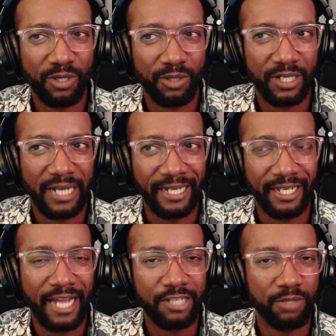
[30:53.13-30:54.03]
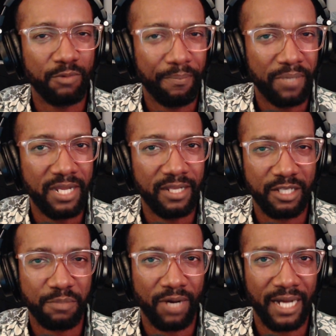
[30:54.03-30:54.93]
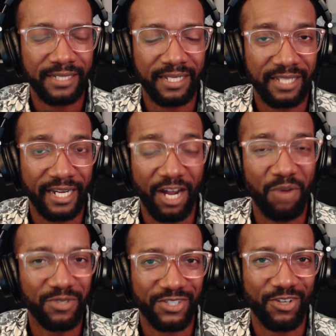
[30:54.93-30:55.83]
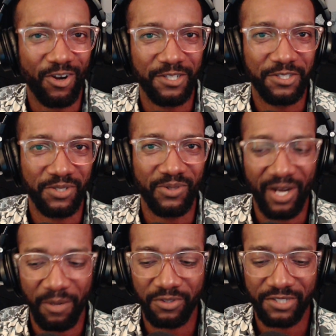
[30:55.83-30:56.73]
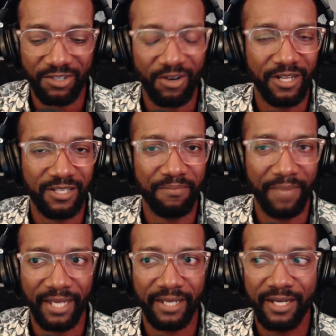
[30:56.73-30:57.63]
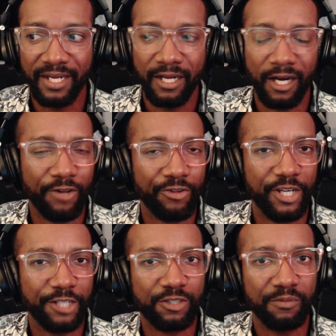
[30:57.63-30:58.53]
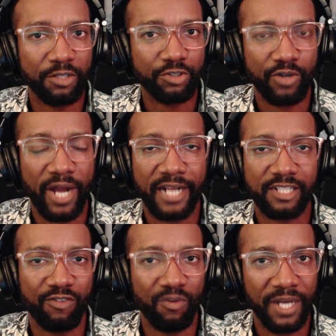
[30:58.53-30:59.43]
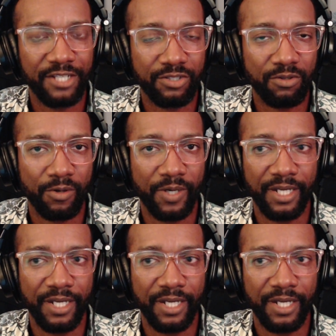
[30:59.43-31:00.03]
could actually repeat this process. Like I almost started to make other instrumental tracks for my story.